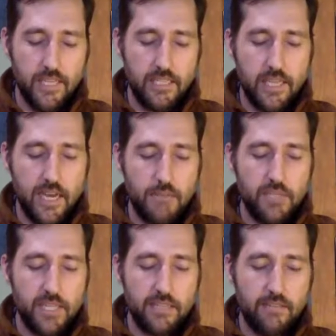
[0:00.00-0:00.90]
as the
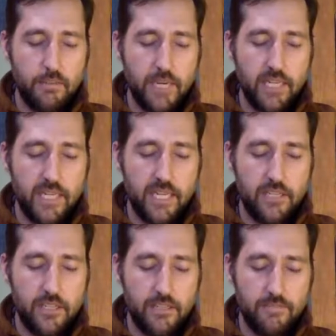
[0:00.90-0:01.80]
object of the
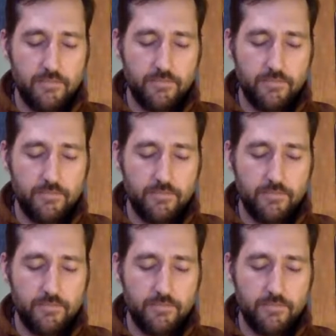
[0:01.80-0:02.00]
meditation.